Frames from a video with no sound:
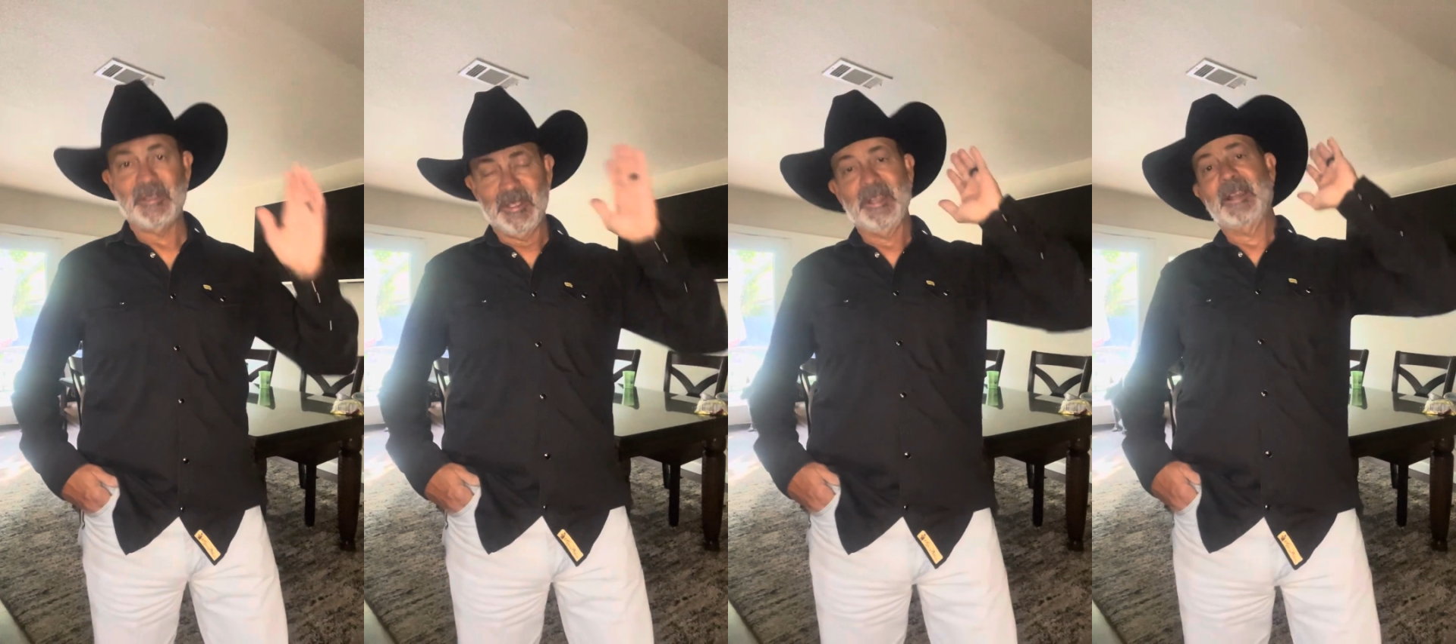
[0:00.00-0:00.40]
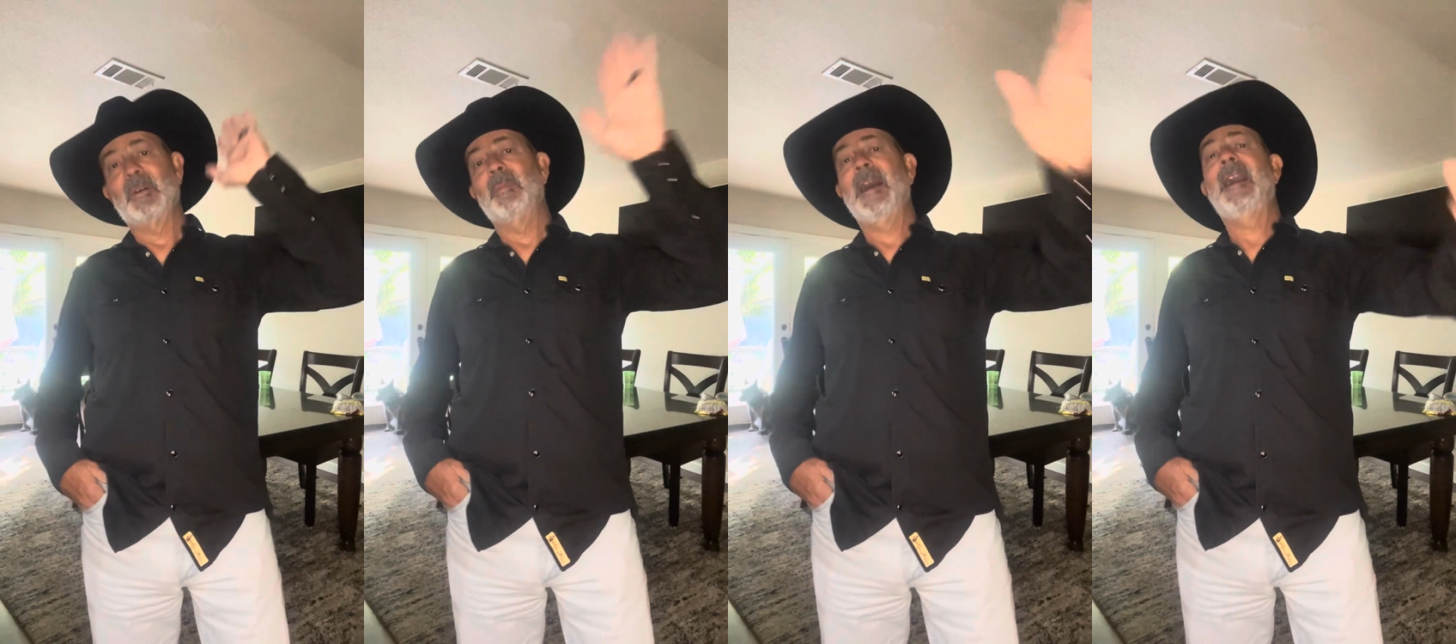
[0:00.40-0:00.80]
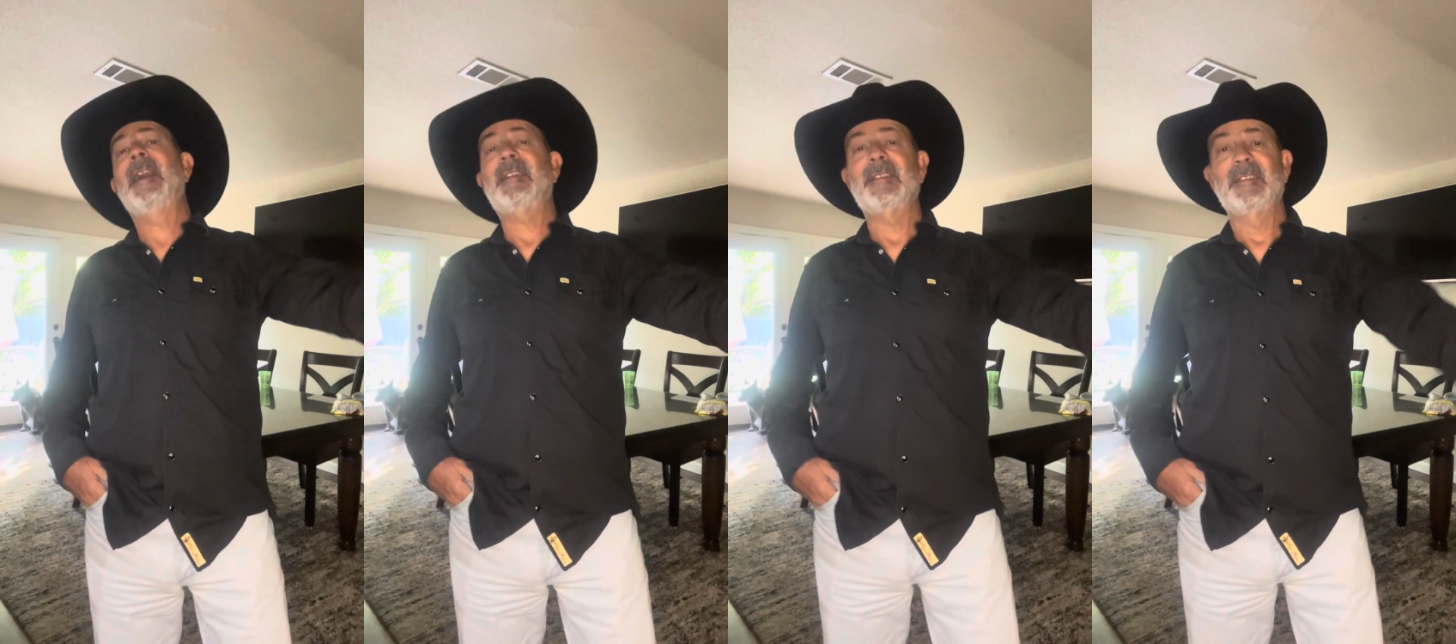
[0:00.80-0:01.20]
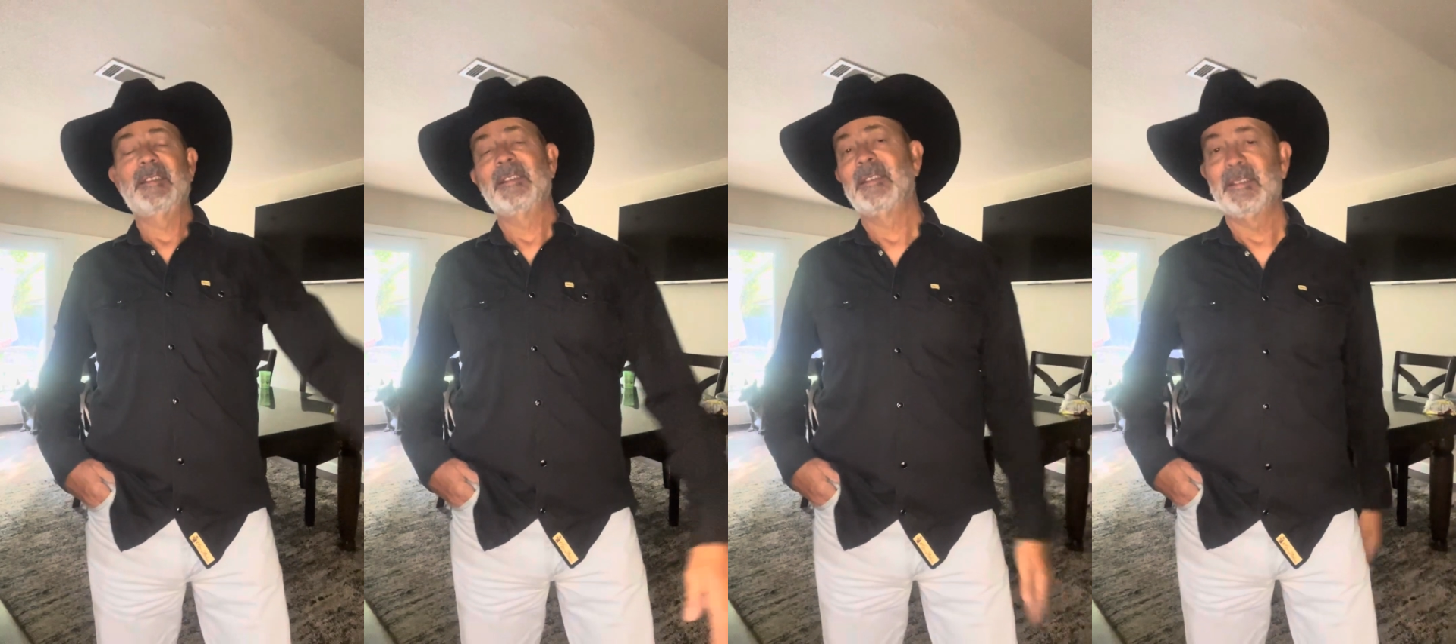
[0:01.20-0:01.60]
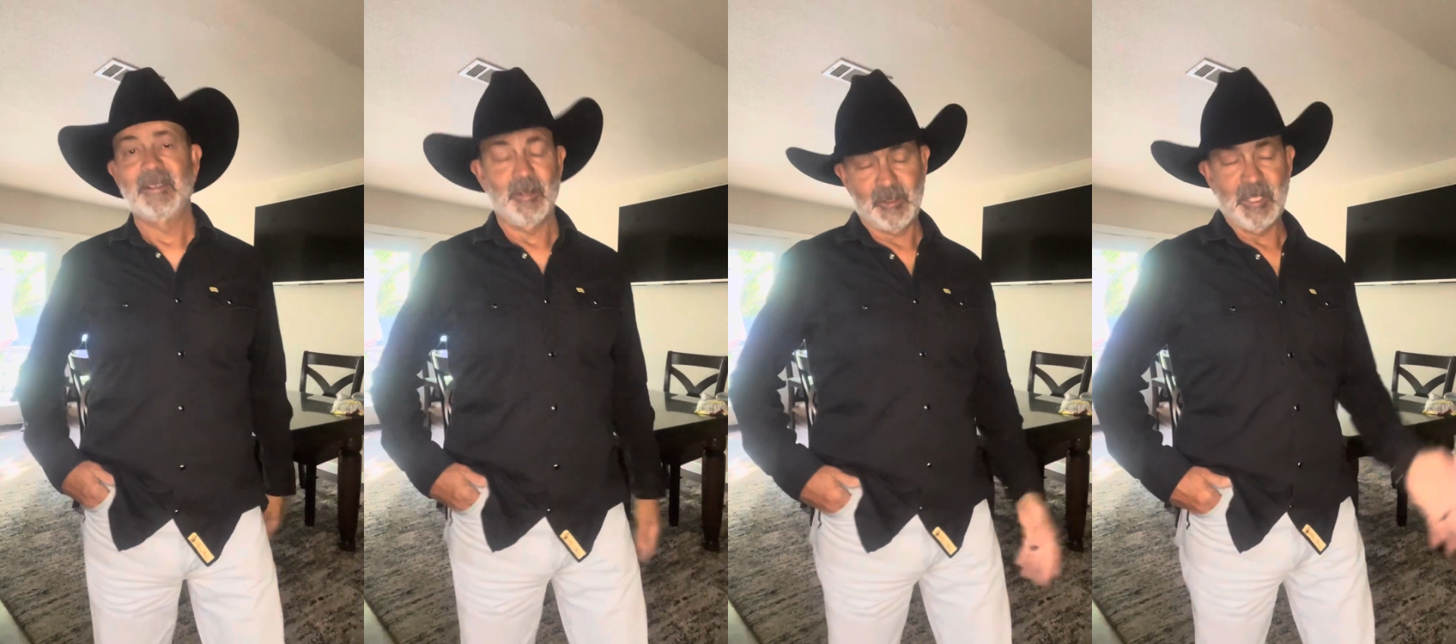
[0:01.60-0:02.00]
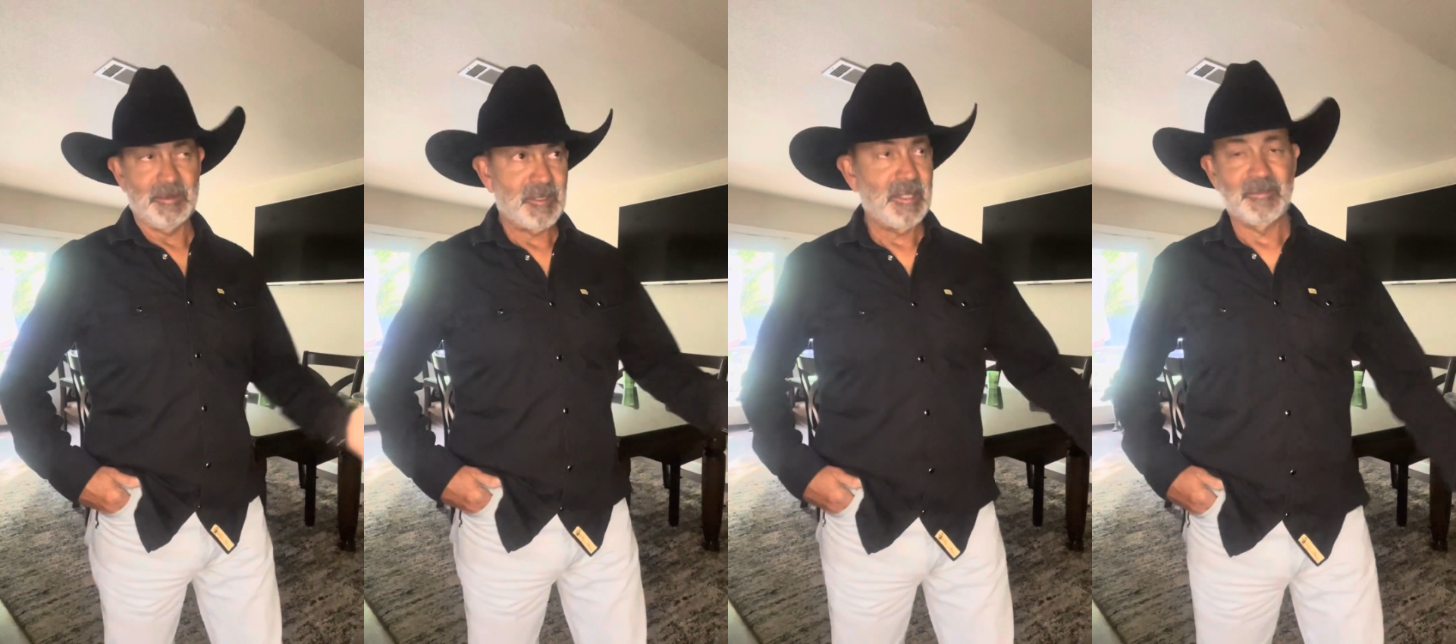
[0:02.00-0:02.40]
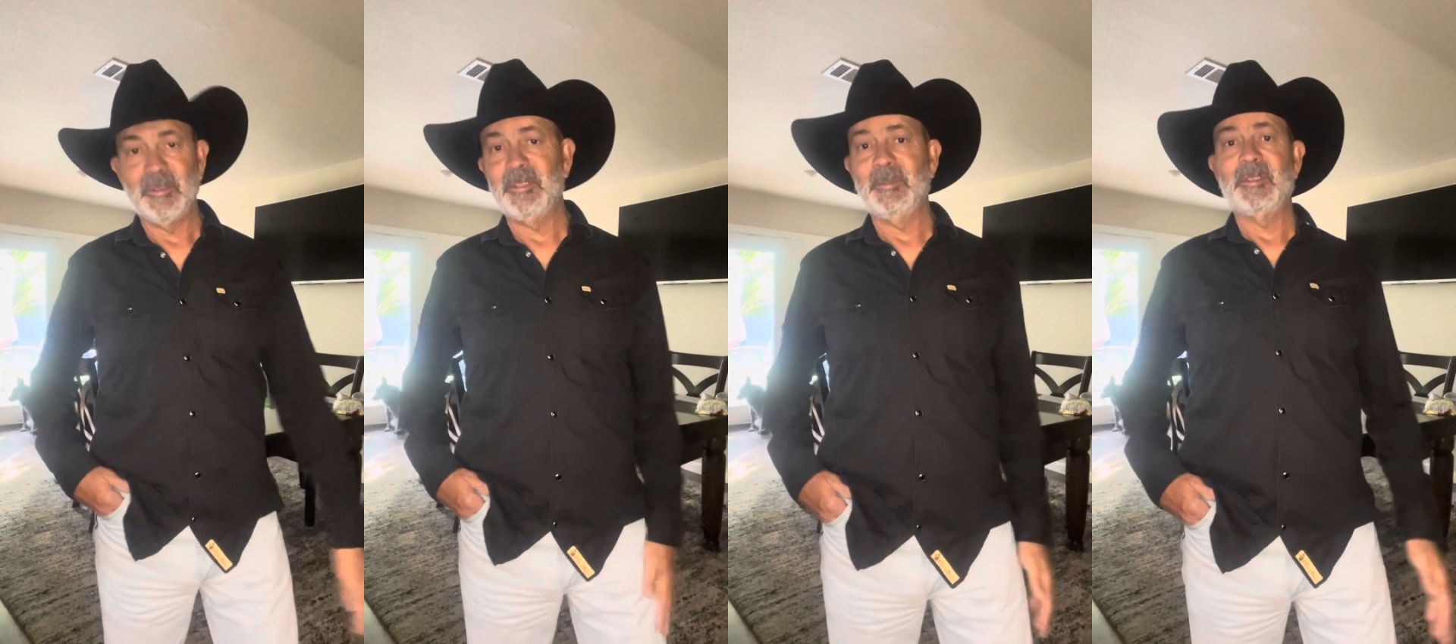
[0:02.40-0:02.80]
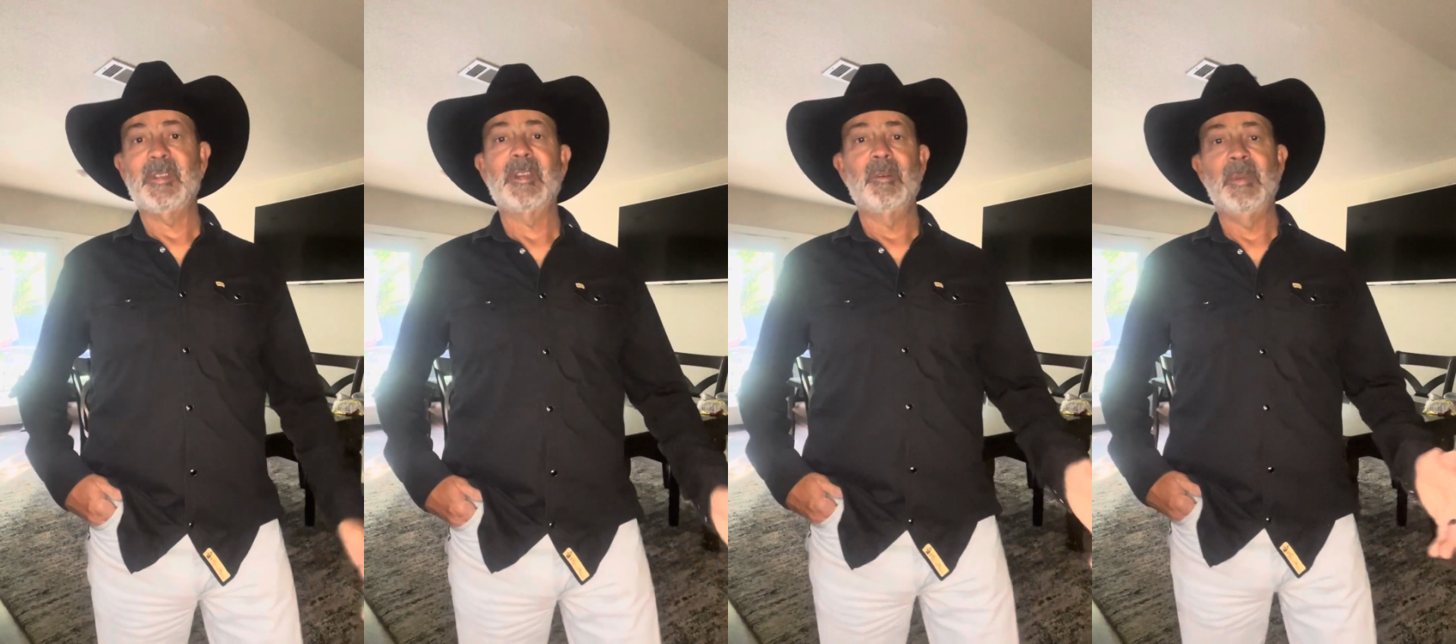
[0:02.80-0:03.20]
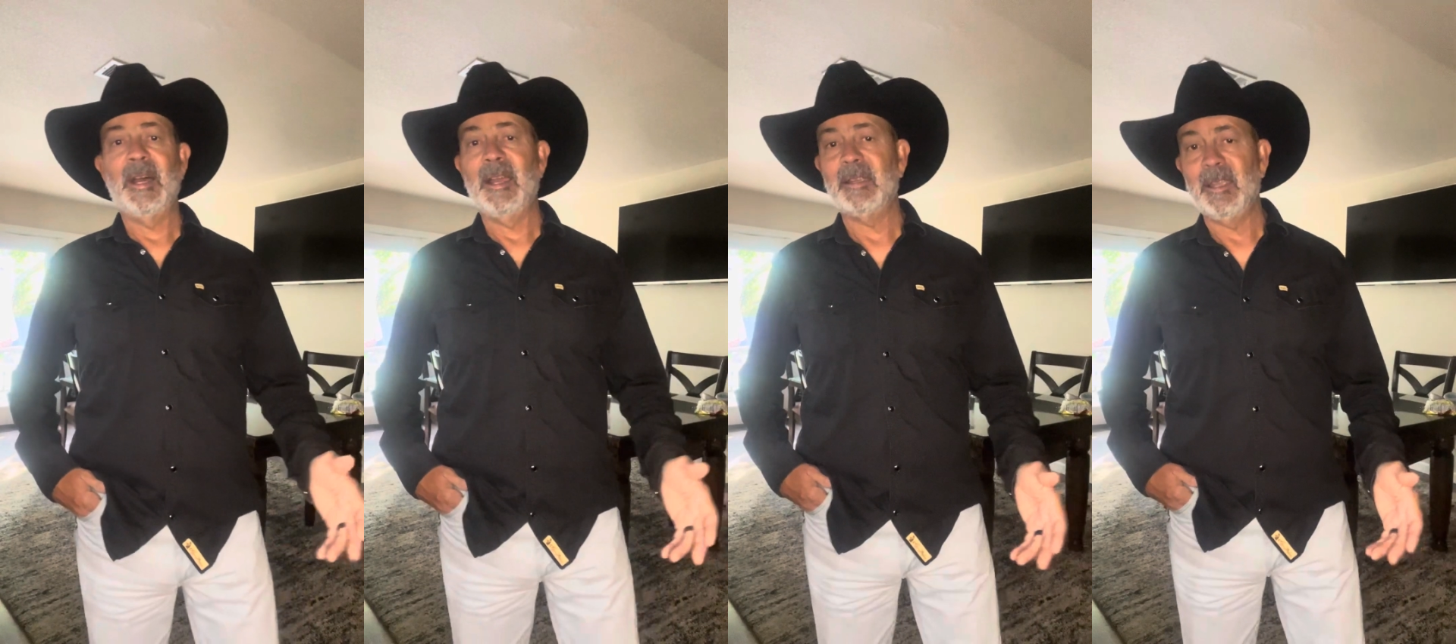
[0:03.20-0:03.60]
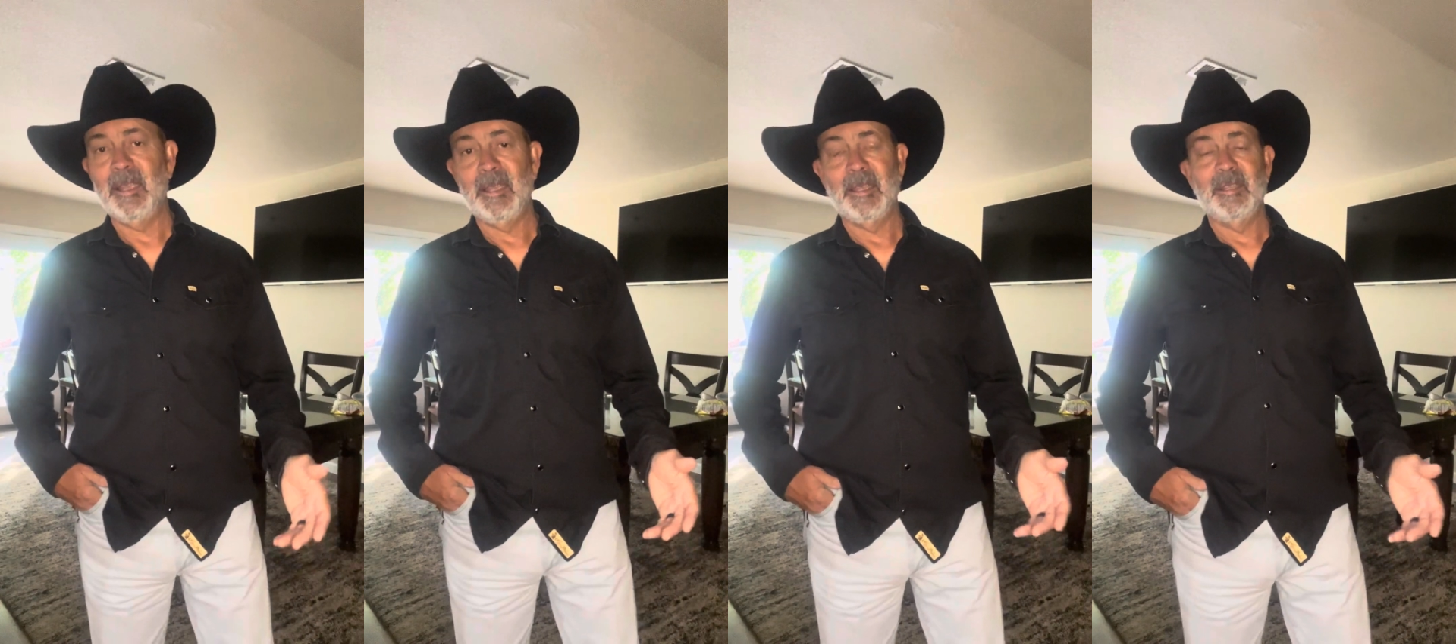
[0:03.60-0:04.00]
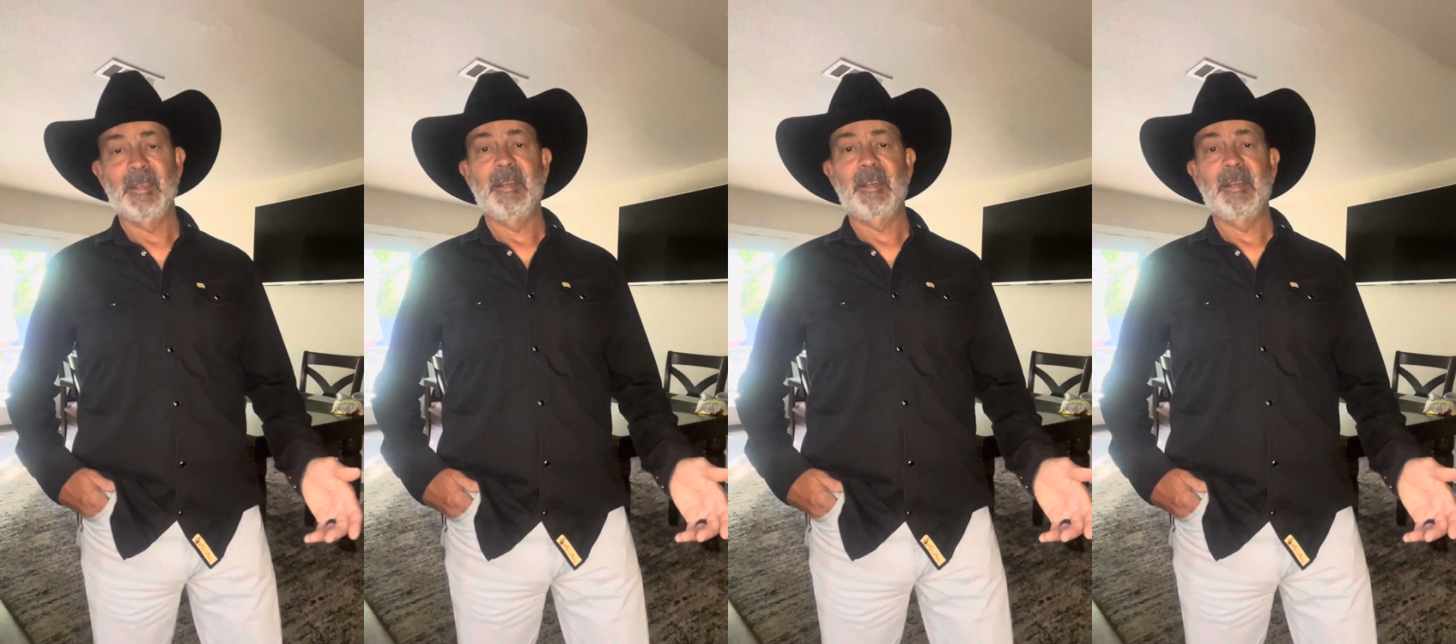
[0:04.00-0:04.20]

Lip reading: And then I go back, or it seems 10, 15 minutes. Then I go back, and